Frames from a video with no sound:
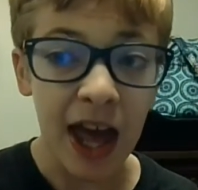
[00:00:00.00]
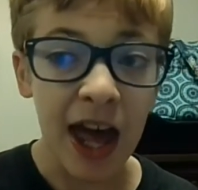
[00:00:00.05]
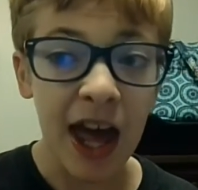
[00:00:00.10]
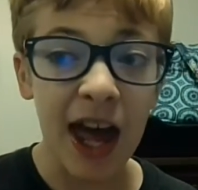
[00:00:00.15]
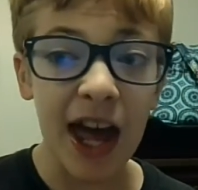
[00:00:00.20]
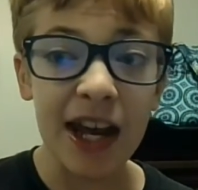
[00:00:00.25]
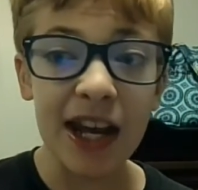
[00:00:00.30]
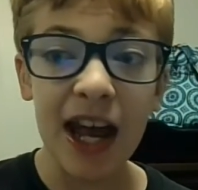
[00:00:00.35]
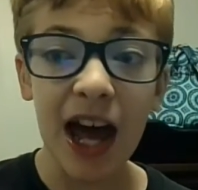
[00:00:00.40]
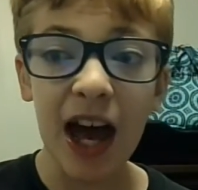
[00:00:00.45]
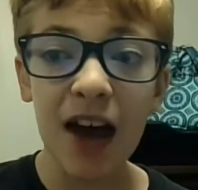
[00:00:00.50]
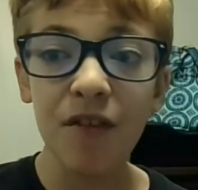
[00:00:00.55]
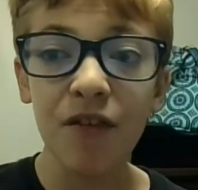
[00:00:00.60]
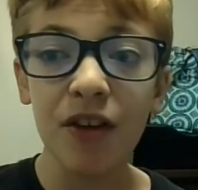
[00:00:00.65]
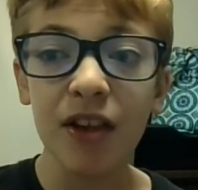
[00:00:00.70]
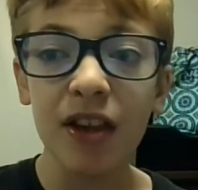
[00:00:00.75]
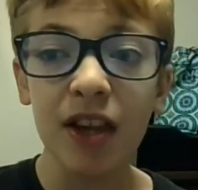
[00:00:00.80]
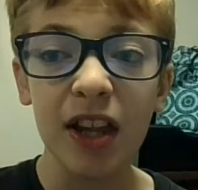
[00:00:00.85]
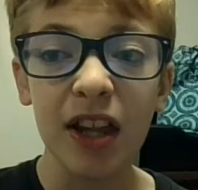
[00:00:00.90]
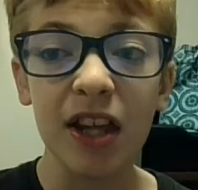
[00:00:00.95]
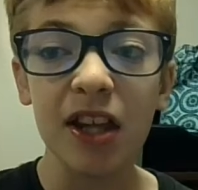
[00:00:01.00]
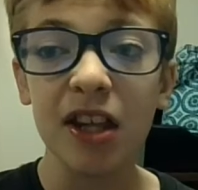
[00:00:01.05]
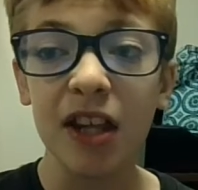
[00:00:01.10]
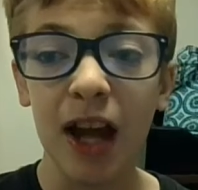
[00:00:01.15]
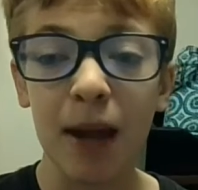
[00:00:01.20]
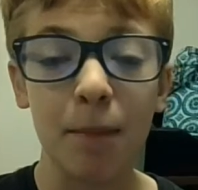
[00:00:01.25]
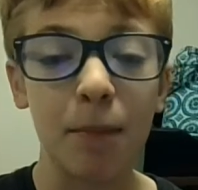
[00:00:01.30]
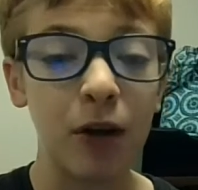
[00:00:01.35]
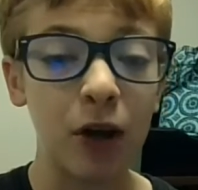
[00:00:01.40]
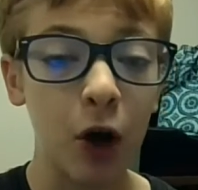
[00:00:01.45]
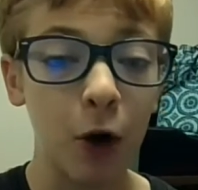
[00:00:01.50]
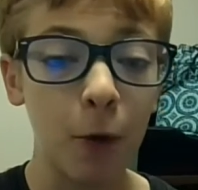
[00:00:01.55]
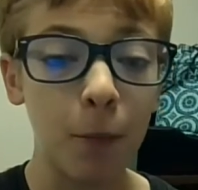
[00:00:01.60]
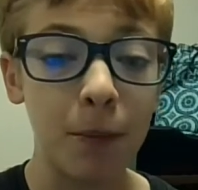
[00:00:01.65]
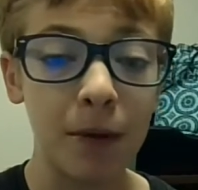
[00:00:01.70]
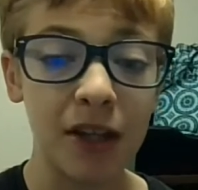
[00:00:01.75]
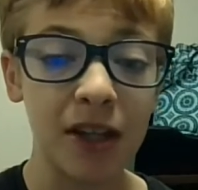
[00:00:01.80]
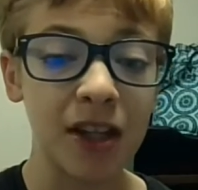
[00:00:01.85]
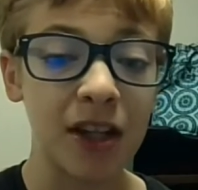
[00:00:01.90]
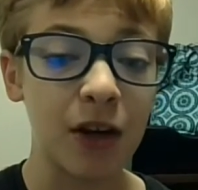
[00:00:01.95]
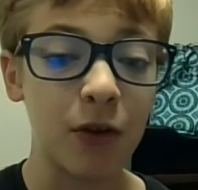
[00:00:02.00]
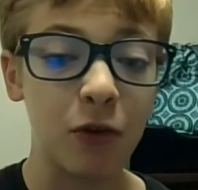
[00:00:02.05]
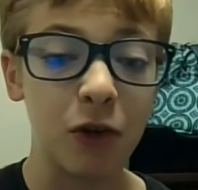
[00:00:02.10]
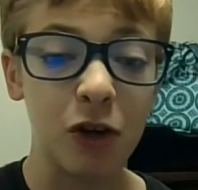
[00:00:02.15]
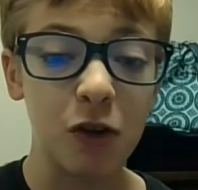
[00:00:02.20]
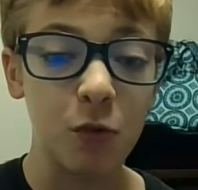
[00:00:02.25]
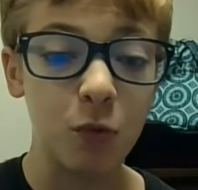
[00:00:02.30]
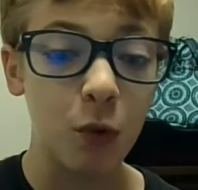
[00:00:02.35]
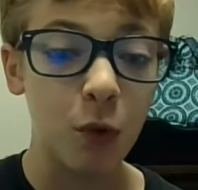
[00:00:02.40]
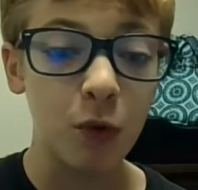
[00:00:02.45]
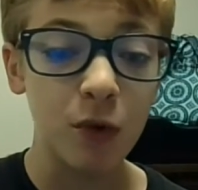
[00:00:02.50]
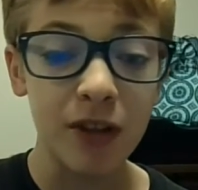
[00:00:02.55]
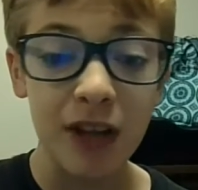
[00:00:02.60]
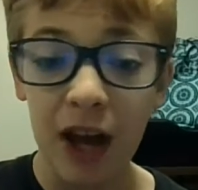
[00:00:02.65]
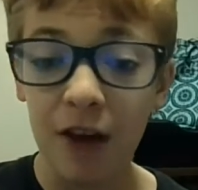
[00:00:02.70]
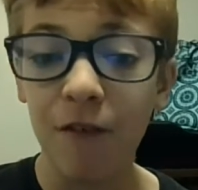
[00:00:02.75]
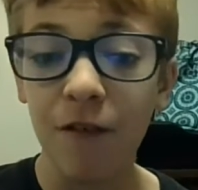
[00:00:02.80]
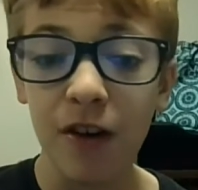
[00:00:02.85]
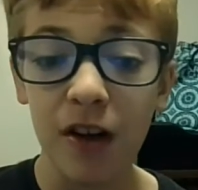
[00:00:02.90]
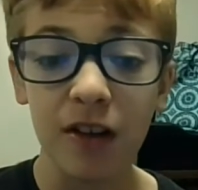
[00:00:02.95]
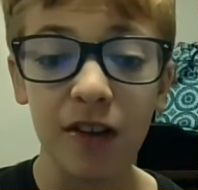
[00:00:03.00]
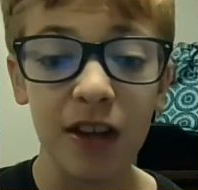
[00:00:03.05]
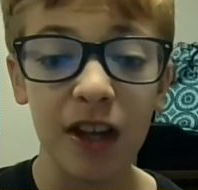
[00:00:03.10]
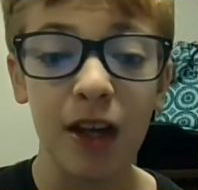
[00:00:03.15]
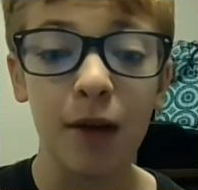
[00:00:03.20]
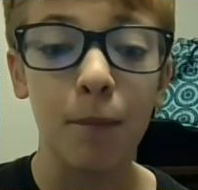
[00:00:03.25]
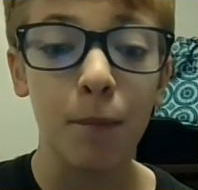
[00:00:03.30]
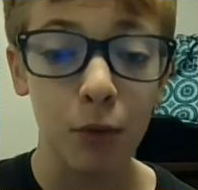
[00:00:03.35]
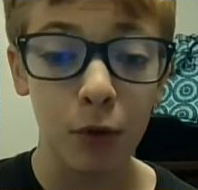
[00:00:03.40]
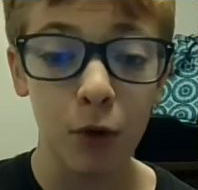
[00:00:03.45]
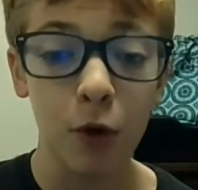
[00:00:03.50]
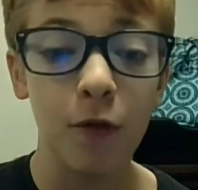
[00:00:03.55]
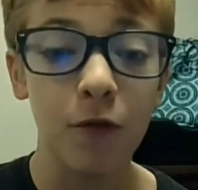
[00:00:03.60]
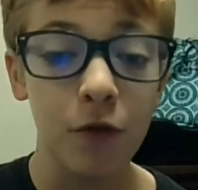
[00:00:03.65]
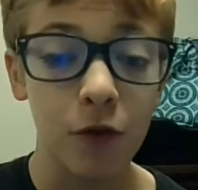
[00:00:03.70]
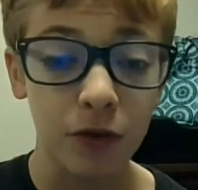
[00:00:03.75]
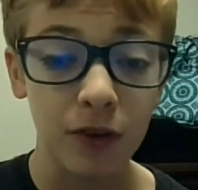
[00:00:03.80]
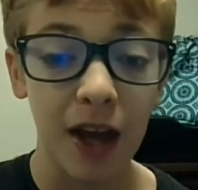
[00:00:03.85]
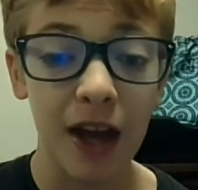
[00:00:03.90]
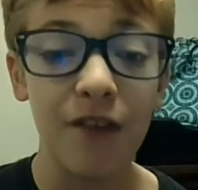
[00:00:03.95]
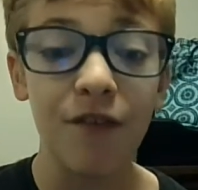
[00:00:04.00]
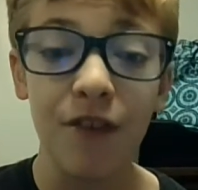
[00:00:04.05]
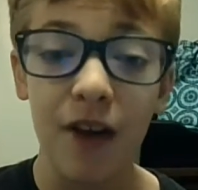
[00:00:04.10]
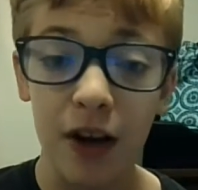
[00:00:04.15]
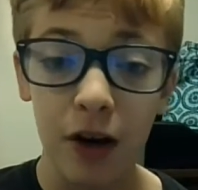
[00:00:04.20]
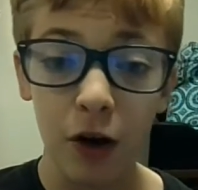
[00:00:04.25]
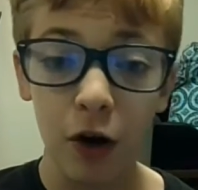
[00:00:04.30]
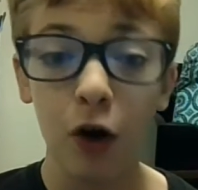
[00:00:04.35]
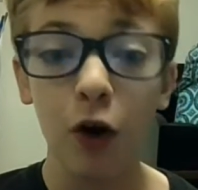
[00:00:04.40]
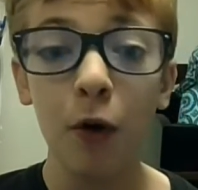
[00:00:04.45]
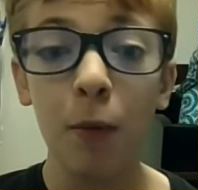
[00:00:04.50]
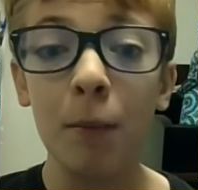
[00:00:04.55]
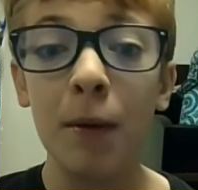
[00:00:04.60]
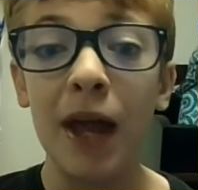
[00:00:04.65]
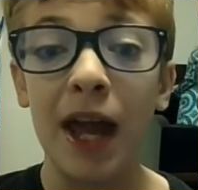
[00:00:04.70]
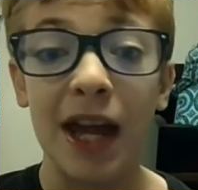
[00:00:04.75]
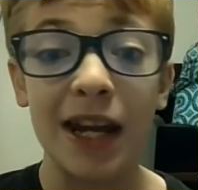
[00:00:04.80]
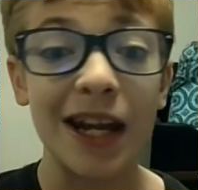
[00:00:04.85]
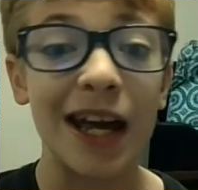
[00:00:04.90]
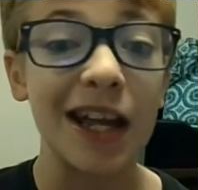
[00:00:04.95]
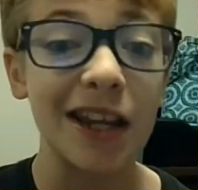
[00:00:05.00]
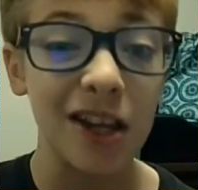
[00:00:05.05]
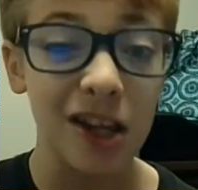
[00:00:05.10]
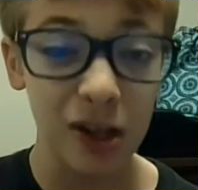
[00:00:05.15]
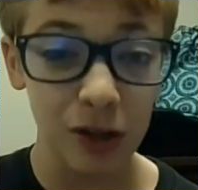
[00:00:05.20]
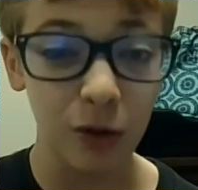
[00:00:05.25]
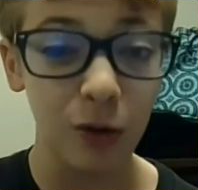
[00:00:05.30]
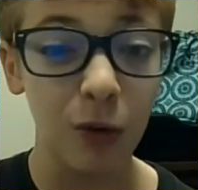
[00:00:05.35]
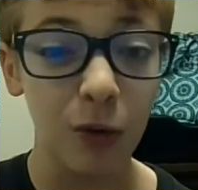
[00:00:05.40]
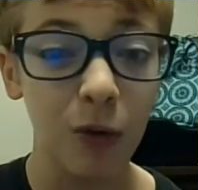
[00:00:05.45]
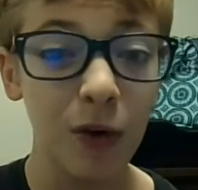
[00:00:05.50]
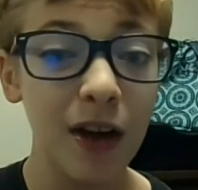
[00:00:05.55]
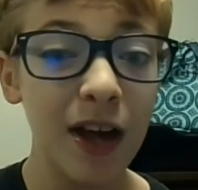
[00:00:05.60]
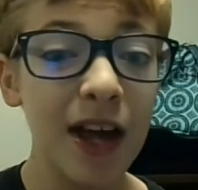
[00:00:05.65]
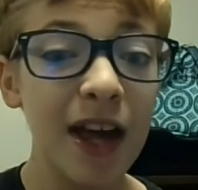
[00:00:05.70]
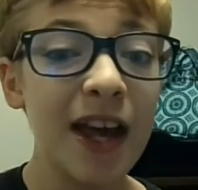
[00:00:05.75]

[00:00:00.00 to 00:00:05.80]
And having these type of coping skills will definitely improve your life at home and at school